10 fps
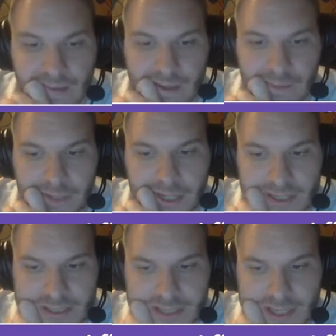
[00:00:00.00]
Yeah, but I
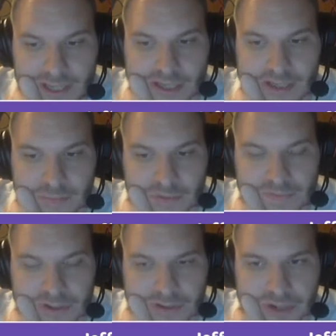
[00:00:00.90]
could see how that could be
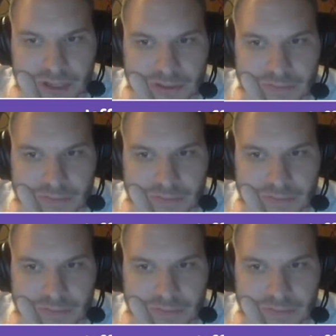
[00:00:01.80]
frustrating.